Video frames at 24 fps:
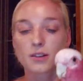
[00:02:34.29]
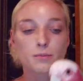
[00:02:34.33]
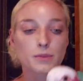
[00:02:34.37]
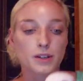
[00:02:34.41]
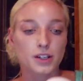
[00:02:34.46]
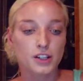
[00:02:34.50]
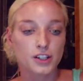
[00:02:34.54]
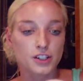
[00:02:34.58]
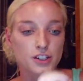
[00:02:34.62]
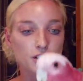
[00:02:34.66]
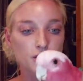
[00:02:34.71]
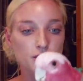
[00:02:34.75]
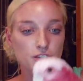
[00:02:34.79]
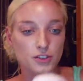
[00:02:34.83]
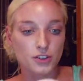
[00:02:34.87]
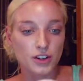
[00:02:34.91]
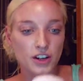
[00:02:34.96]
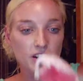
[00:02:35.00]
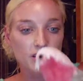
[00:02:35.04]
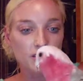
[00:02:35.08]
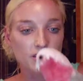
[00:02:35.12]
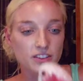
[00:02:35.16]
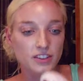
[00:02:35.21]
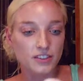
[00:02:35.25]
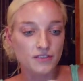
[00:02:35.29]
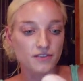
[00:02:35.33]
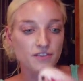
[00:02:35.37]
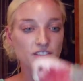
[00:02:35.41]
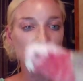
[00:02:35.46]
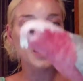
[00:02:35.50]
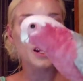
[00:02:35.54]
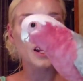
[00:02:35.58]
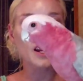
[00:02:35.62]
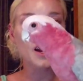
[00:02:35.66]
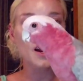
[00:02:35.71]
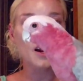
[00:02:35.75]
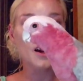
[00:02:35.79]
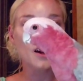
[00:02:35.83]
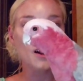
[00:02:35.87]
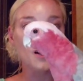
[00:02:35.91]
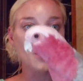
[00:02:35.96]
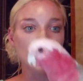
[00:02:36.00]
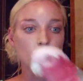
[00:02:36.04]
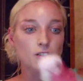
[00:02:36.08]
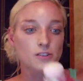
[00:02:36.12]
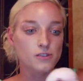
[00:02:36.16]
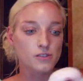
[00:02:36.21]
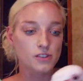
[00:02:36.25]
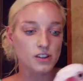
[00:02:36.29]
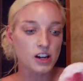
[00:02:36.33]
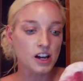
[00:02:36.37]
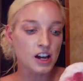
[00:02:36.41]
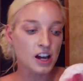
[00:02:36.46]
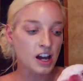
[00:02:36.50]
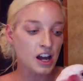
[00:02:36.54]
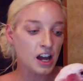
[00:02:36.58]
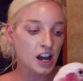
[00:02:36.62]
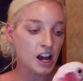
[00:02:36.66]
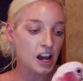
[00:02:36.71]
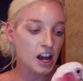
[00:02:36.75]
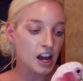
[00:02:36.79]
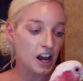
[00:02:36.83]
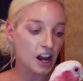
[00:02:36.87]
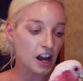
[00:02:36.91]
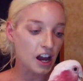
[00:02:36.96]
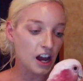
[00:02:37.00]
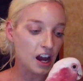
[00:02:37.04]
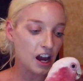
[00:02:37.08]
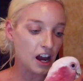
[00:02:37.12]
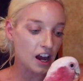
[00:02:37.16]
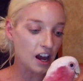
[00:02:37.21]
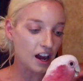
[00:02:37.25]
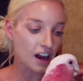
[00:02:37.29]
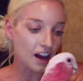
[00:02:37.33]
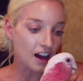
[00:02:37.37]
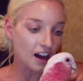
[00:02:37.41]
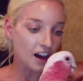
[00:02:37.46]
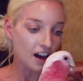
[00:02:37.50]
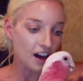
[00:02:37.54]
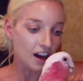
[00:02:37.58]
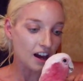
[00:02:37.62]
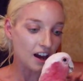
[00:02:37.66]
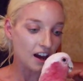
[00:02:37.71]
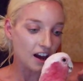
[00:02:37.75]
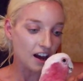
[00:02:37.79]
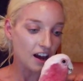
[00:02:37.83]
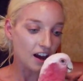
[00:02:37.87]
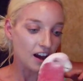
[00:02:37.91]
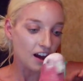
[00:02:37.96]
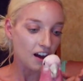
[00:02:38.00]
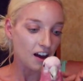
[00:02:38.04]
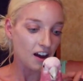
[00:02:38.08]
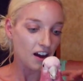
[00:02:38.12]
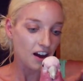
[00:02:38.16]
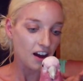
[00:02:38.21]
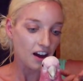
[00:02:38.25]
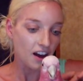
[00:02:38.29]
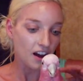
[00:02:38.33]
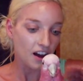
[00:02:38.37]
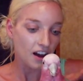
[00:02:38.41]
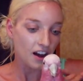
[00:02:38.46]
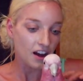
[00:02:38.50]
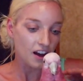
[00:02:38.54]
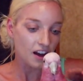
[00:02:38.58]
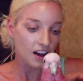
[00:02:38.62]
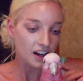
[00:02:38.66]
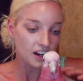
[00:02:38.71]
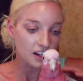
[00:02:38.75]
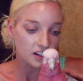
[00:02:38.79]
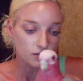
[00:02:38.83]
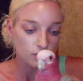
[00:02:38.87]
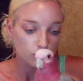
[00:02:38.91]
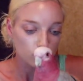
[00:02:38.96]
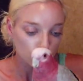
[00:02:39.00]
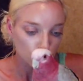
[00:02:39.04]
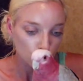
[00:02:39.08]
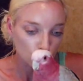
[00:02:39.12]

But could you use Gregor in the video? Ah!